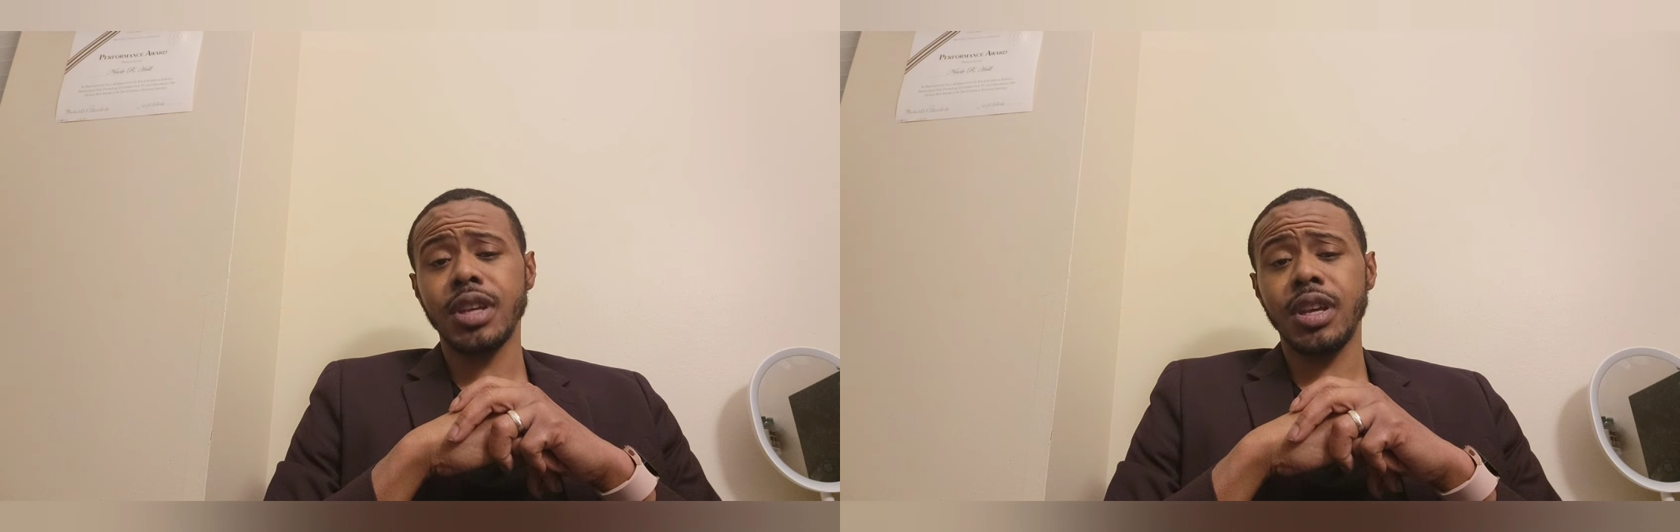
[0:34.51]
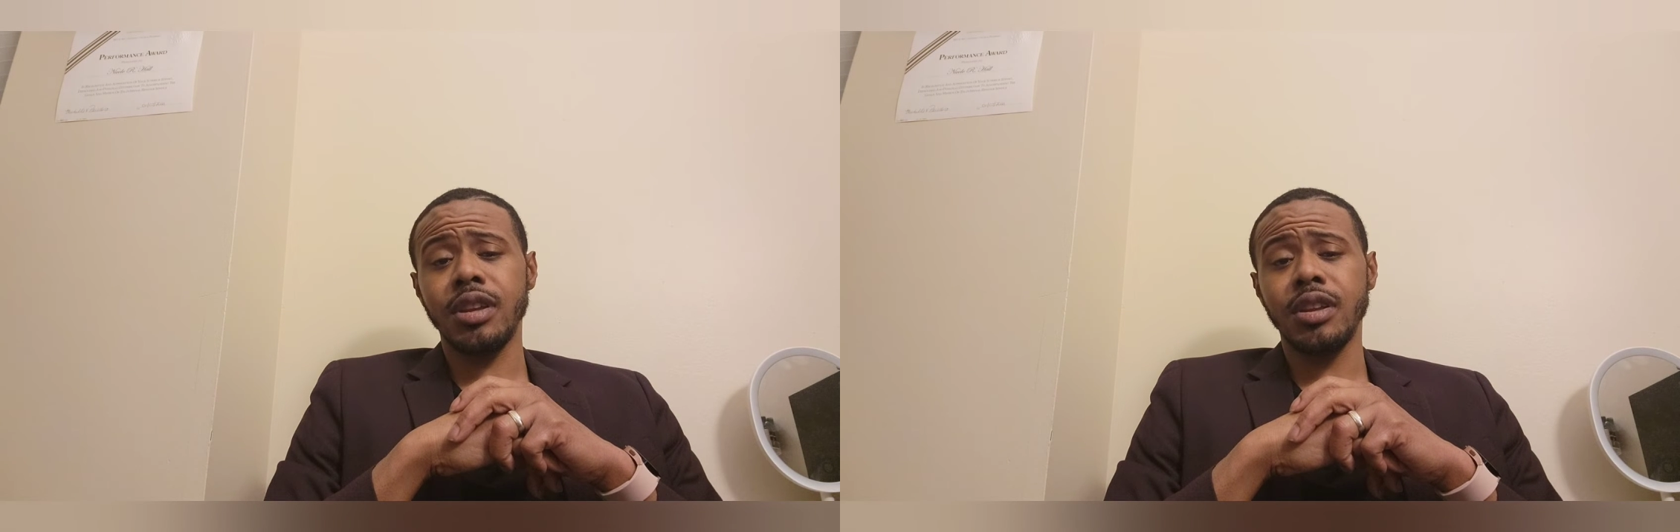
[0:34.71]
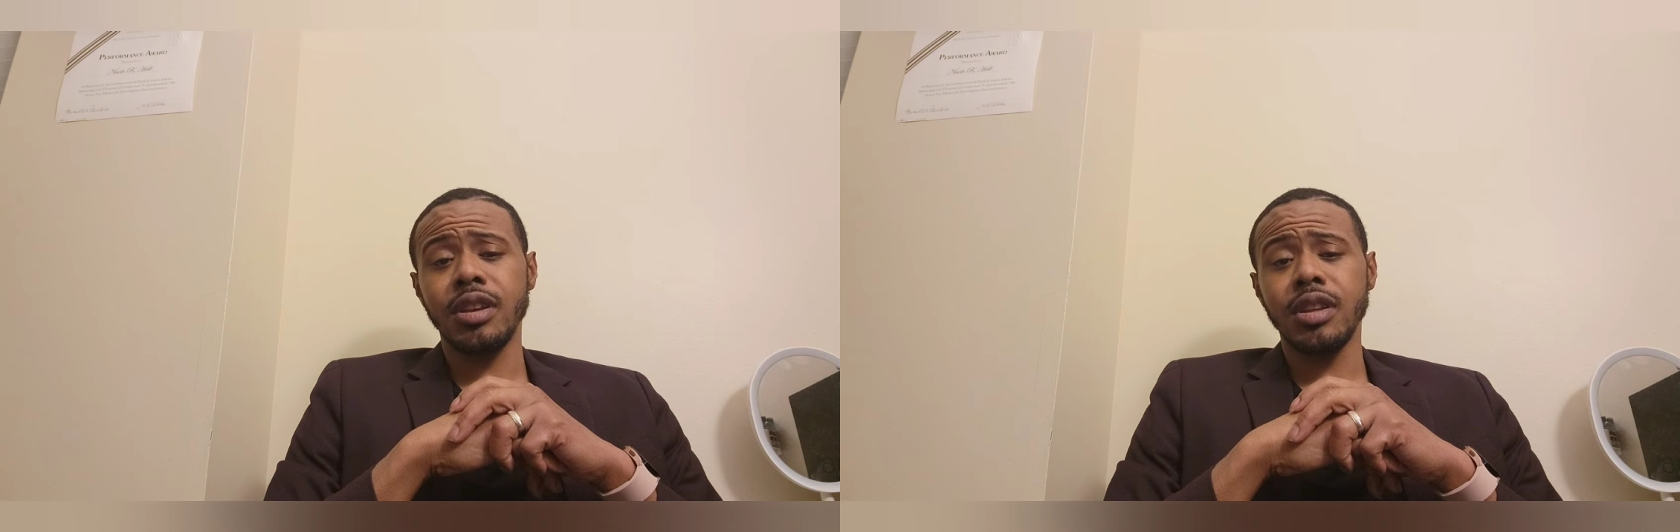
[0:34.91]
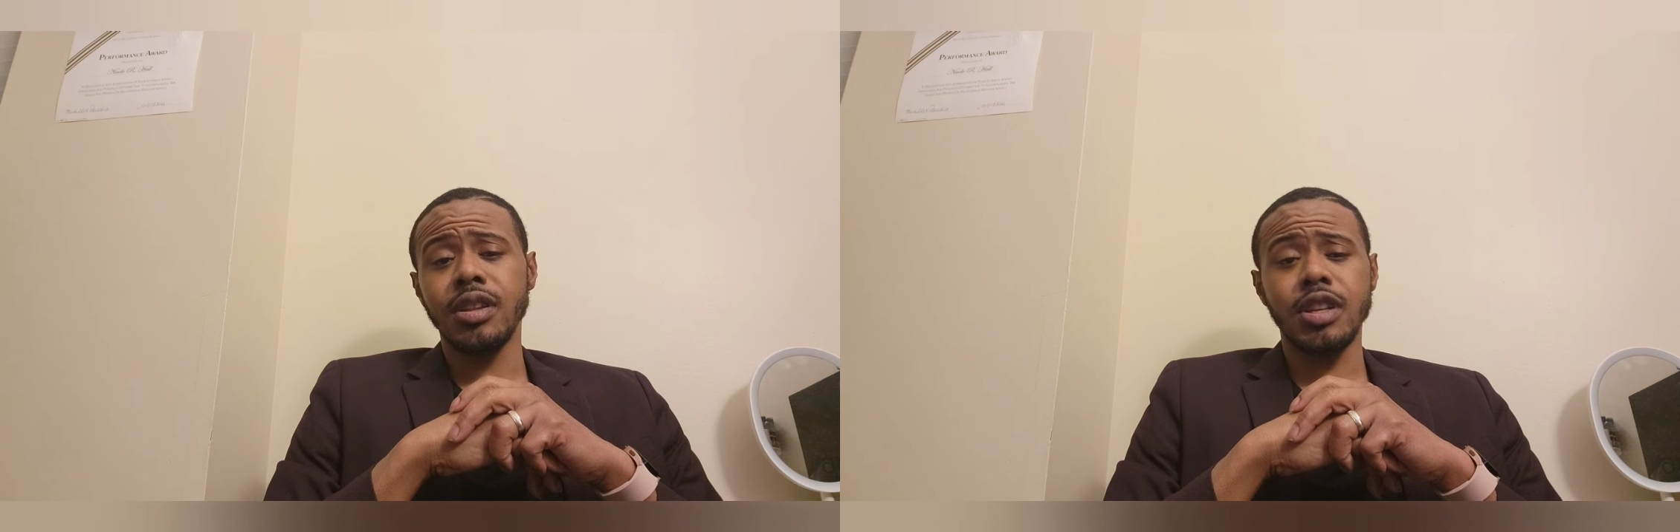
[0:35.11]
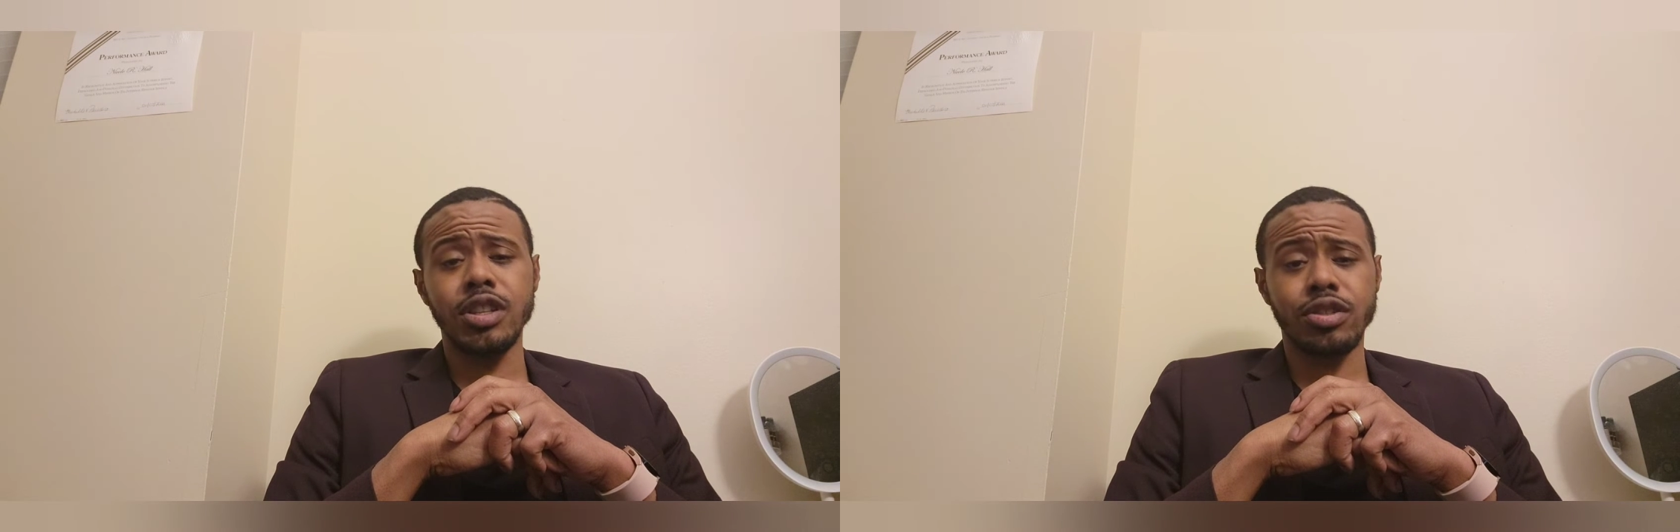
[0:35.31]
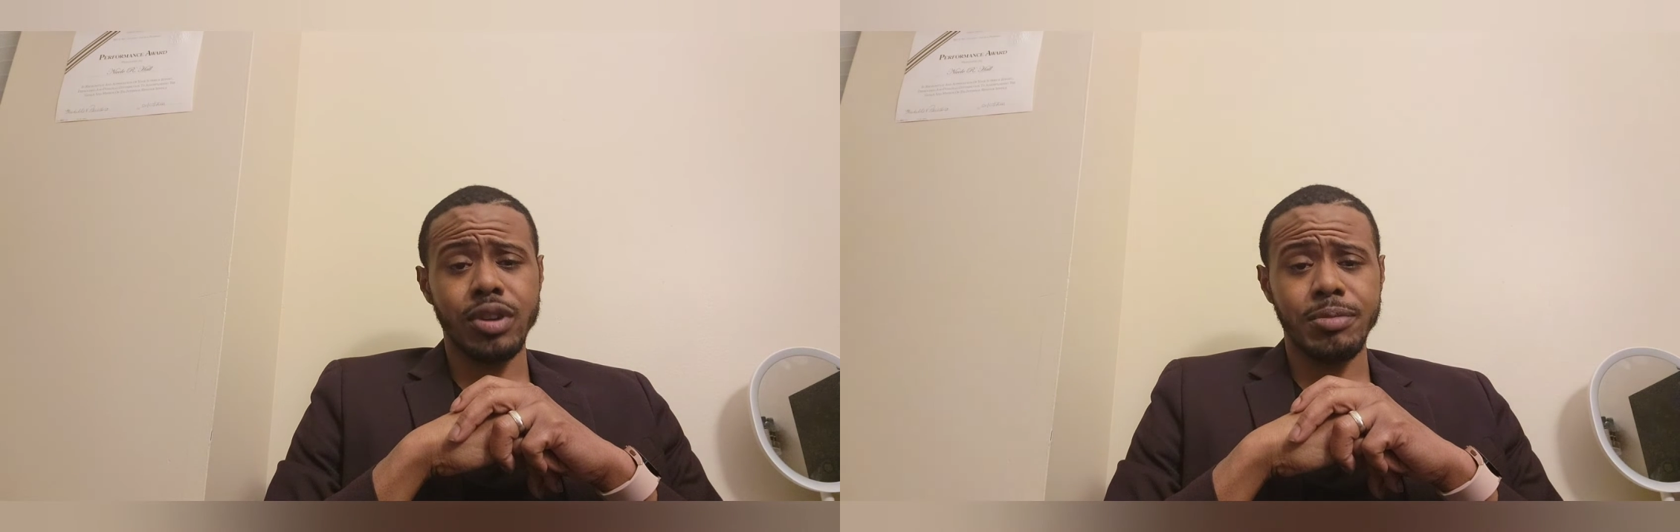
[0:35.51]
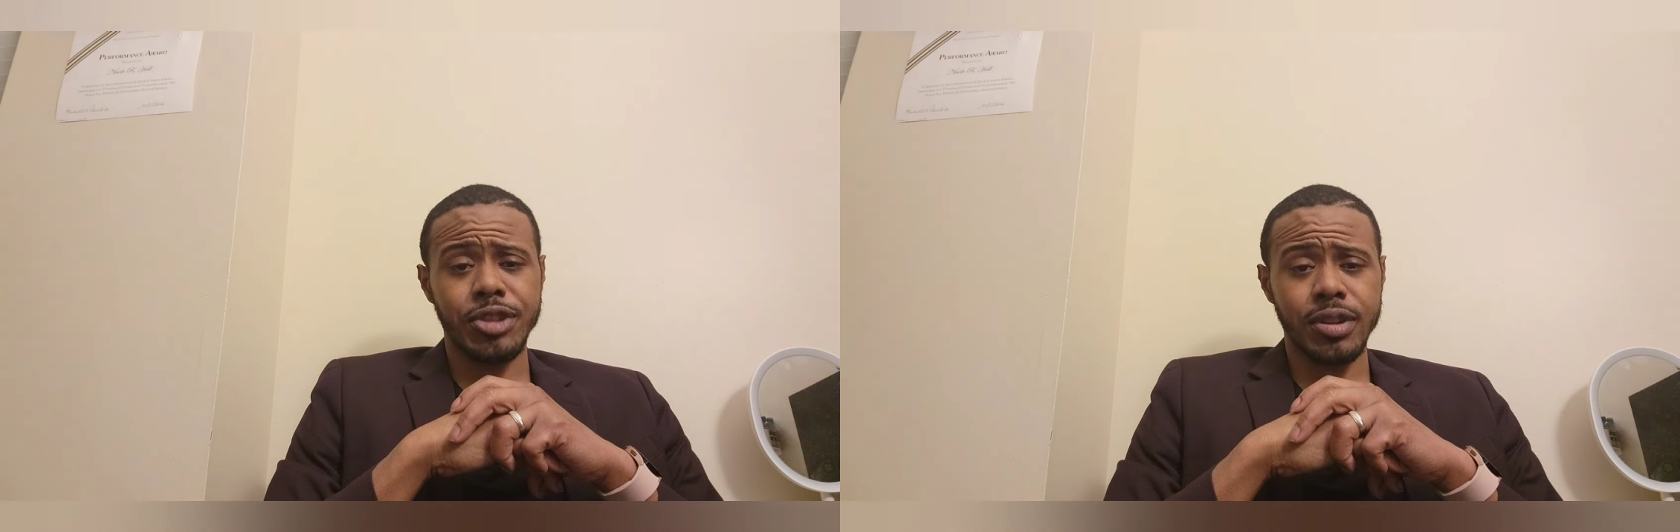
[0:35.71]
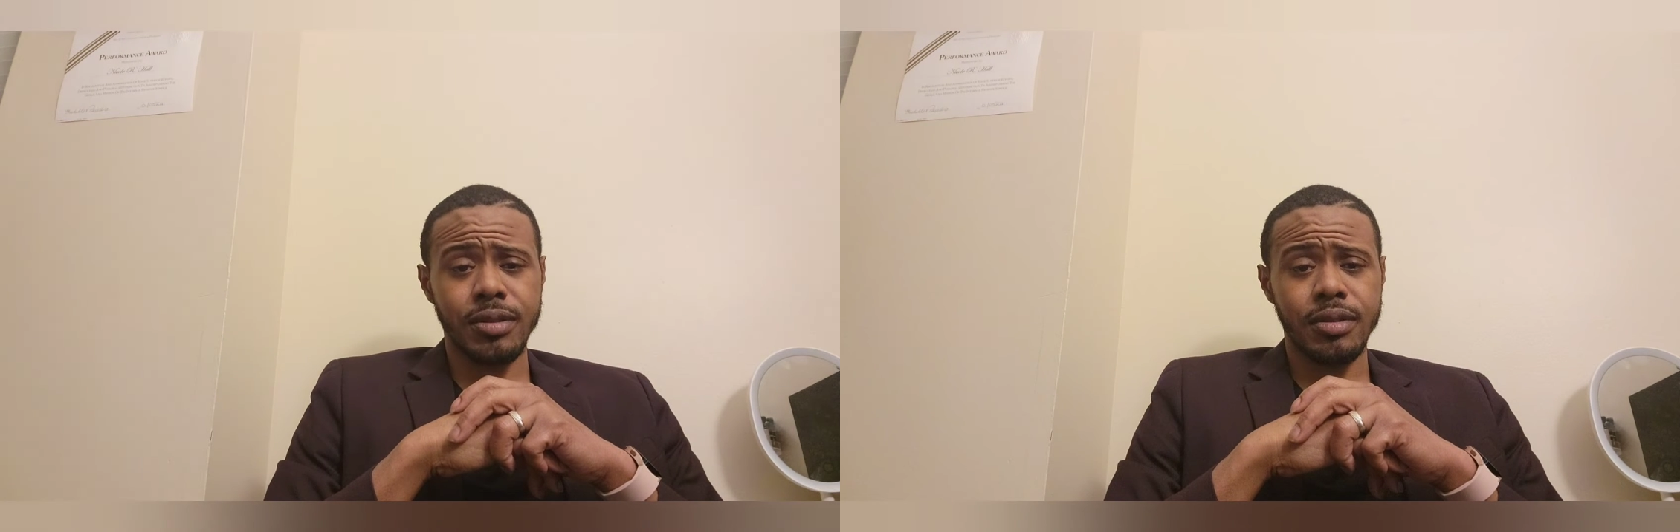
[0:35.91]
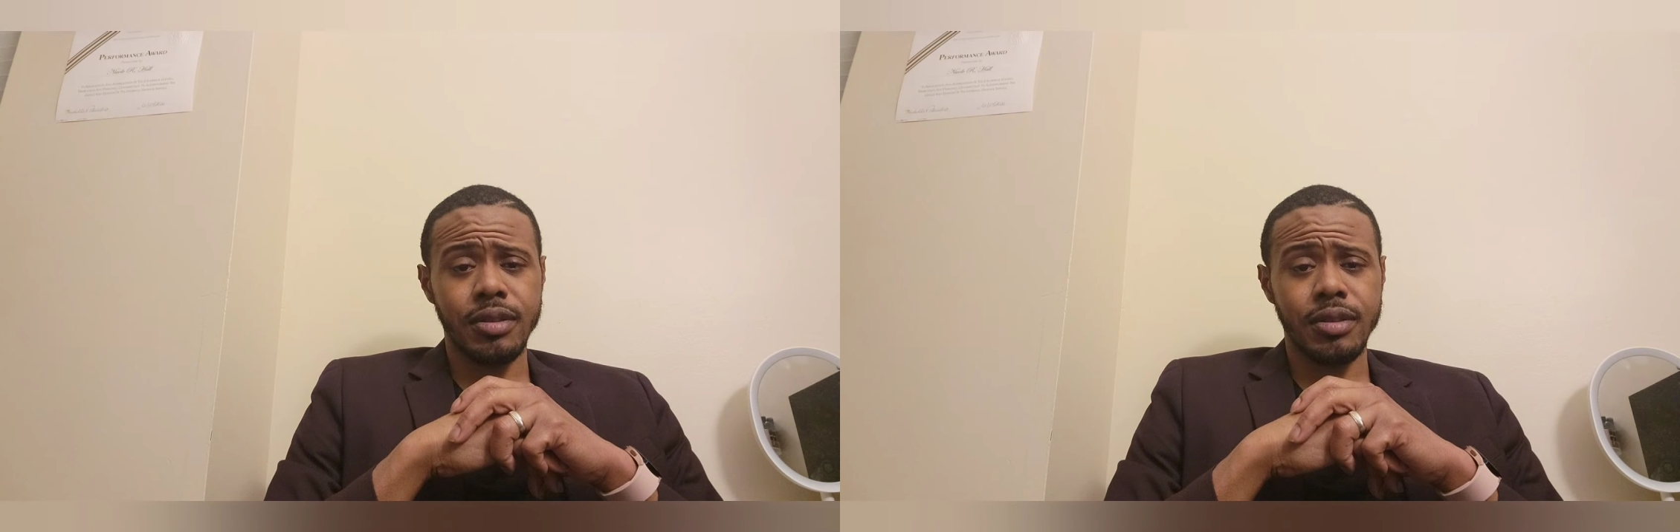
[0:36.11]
in the description.